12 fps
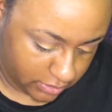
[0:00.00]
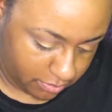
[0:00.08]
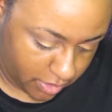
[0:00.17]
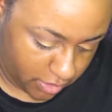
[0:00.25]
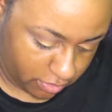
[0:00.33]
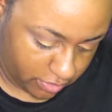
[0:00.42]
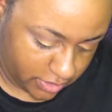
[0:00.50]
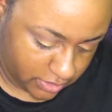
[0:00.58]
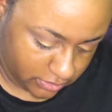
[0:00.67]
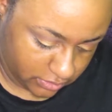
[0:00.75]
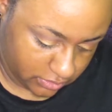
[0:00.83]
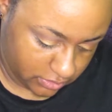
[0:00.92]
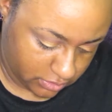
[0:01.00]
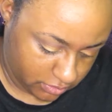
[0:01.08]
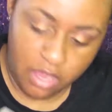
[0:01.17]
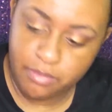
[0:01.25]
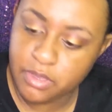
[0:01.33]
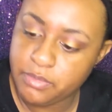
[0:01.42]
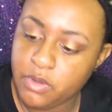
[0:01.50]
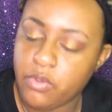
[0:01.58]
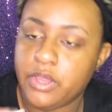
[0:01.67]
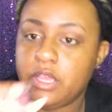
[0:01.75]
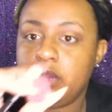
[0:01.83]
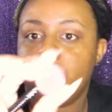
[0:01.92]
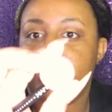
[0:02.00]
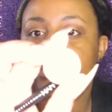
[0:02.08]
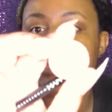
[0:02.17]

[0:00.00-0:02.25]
in my crease, I'm going to be going in with